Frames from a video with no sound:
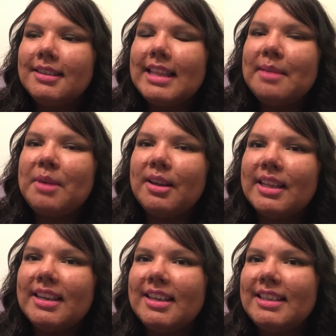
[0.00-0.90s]
that
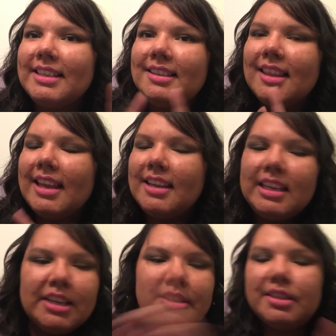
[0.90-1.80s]
Marlena did like
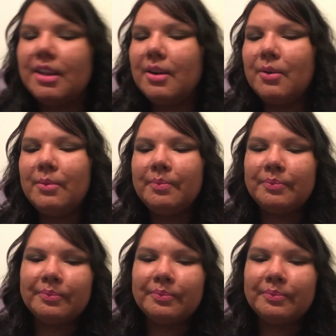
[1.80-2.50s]
years ago.